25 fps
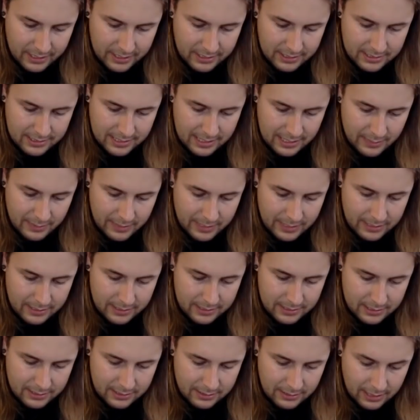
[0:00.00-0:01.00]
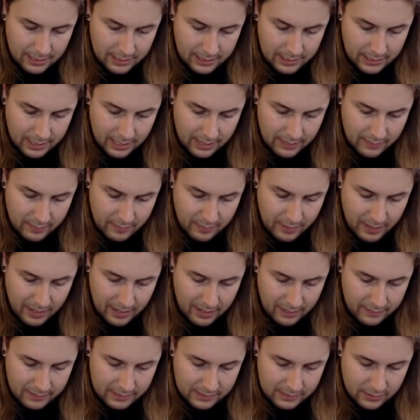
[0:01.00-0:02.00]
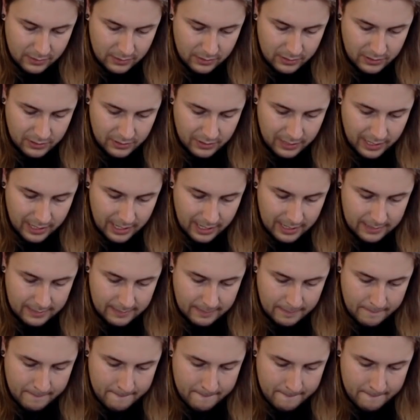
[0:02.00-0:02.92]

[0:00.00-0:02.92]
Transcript: Does anyone else do that? You have a part of a song in your head